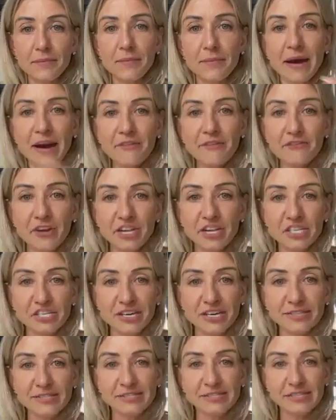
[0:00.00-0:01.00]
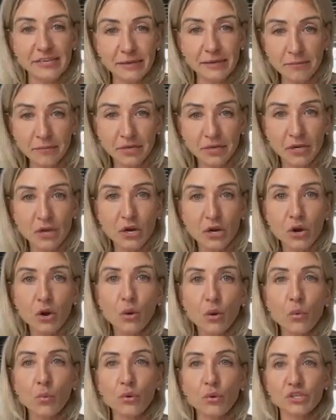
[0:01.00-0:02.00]
in my franchise team,
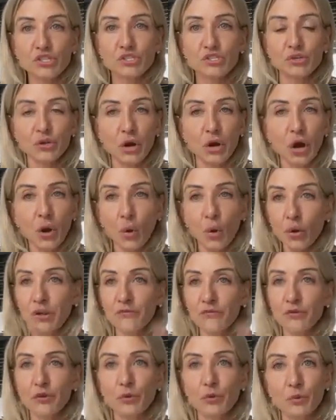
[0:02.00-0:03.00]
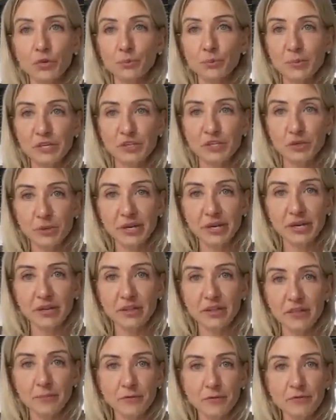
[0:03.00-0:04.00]
which all of you will be
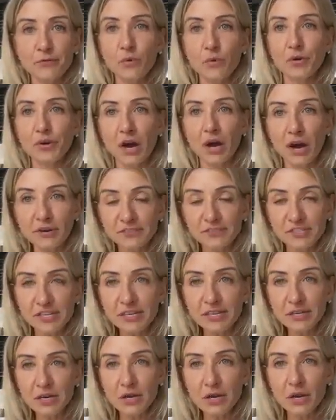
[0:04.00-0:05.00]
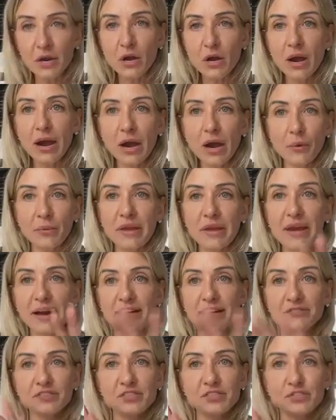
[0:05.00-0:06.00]
doing the before and after, how we
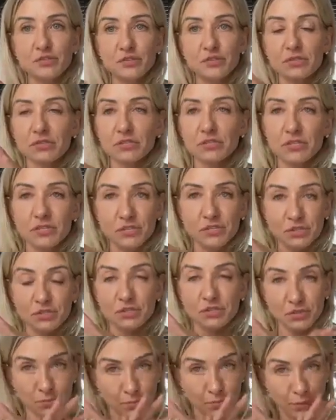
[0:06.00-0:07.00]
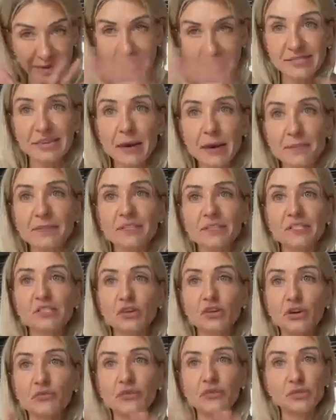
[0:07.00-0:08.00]
have based our
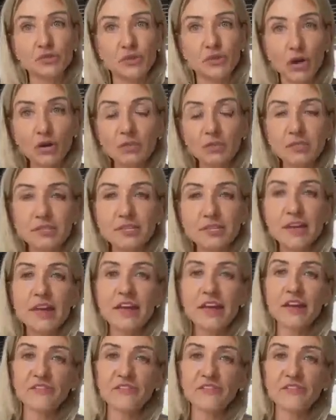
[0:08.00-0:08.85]
business on results.